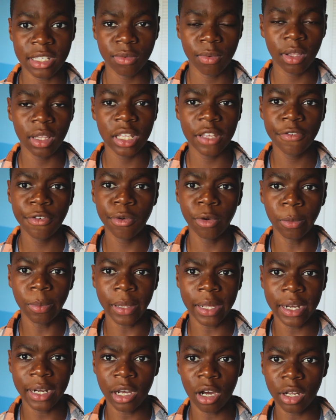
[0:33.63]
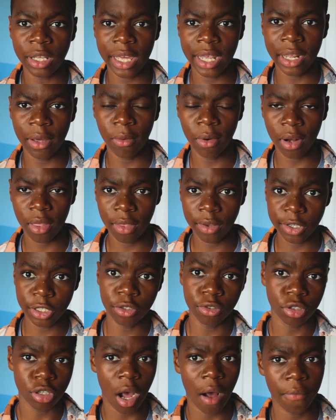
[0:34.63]
as well, if you were planning on getting one of the
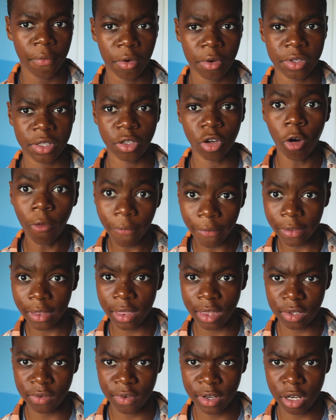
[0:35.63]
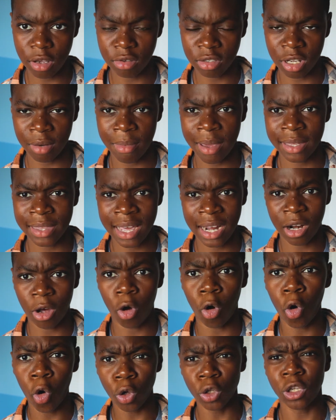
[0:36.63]
two softwares, then hopefully this video is gonna make that a
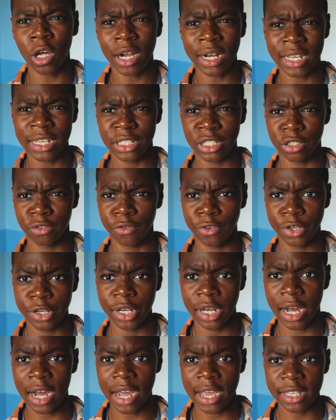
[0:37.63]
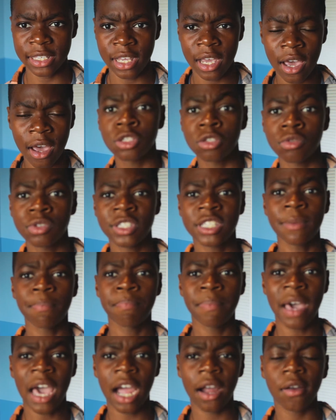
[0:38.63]
whole lot easier for you guys. So
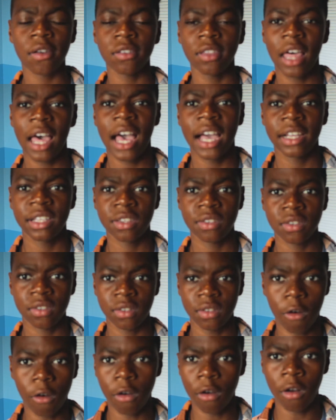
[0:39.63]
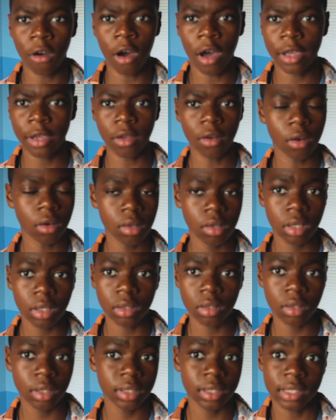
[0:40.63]
sit back, relax, or not,
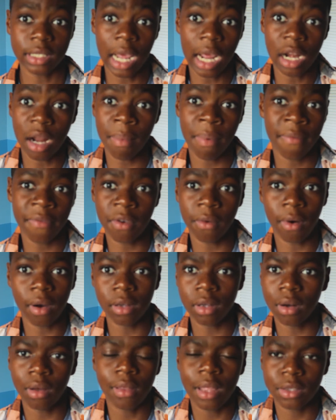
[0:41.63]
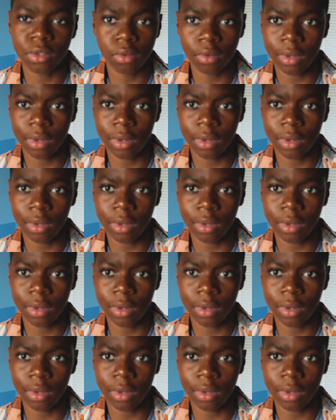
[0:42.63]
you can stand up if you want, that's